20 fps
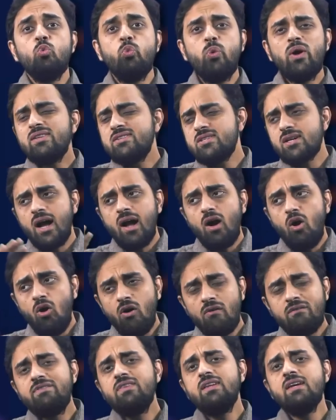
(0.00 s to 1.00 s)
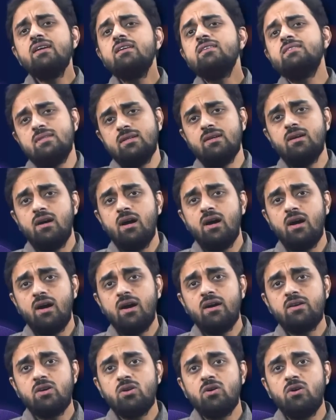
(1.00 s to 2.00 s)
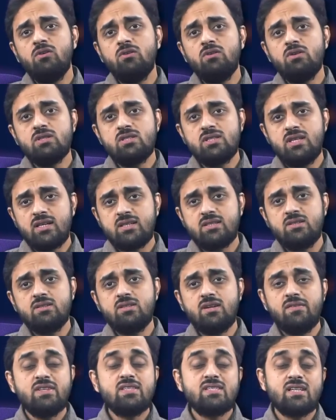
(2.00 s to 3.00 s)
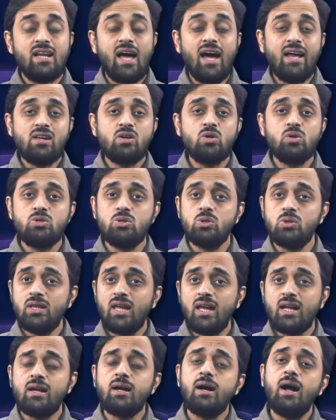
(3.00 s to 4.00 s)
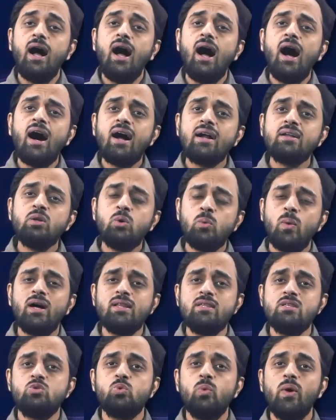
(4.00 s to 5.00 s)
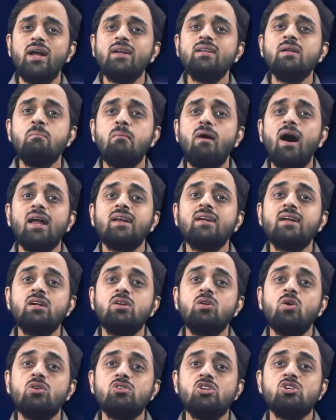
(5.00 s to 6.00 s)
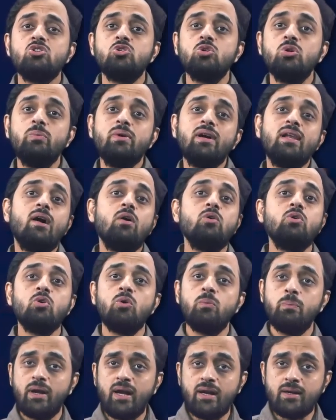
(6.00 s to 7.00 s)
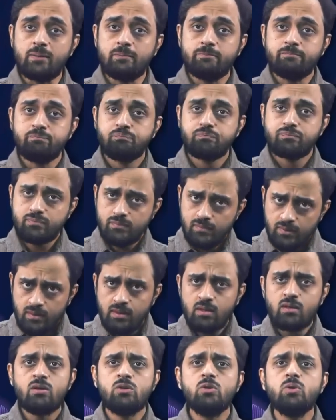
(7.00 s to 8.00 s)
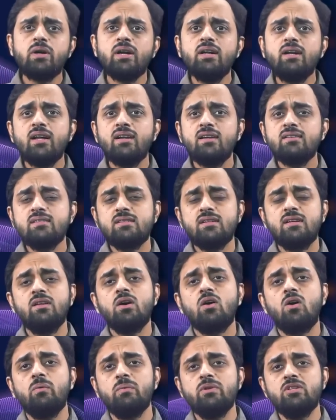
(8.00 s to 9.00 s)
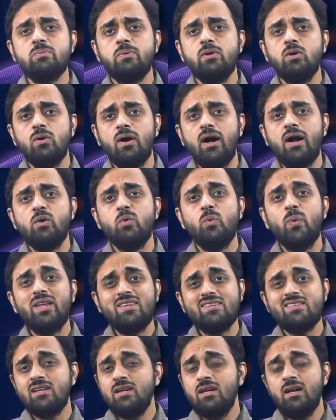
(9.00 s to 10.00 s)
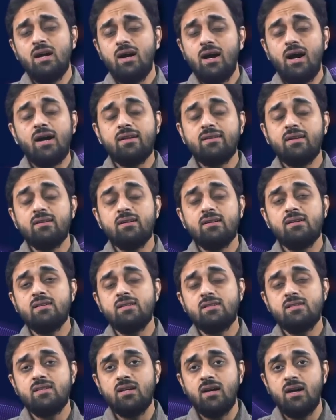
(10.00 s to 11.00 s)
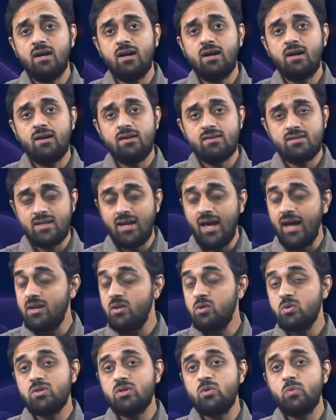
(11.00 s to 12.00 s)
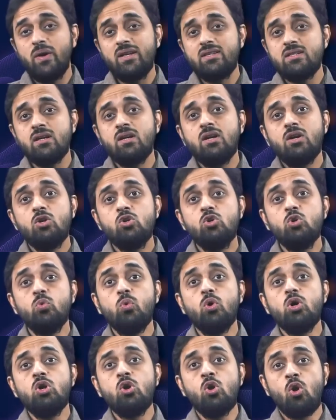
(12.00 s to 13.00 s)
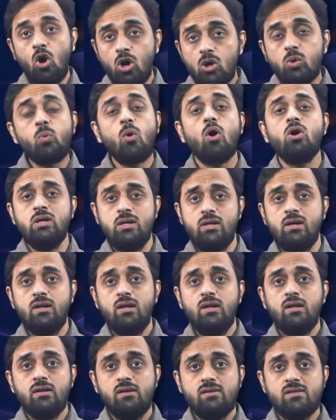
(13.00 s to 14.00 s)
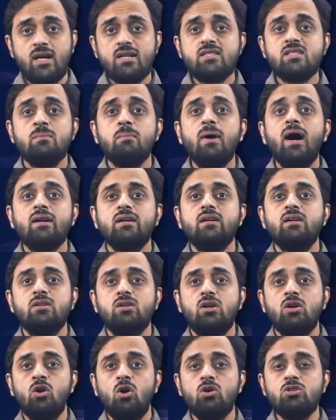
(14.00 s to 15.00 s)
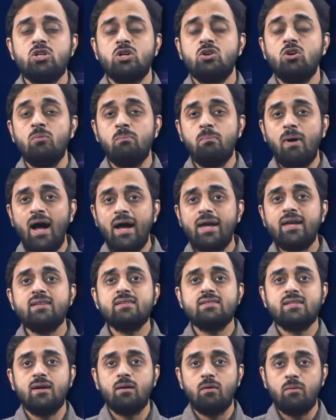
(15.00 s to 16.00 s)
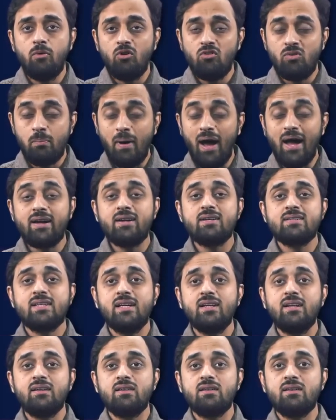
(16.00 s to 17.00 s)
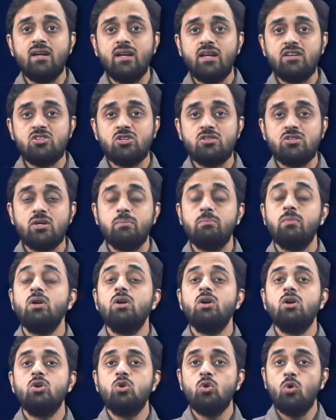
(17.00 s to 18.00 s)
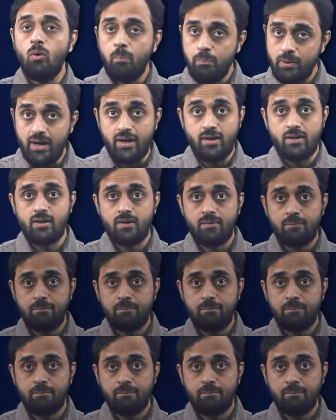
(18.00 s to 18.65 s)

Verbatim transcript: which of these, uh, you know, six or seven scenarios you think are the ones where the market logic should be allowed to operate? You can tell us in the comments below. And which are the uh, scenarios in which you would not want such a market logic of buying a buyer seller relationship to operate.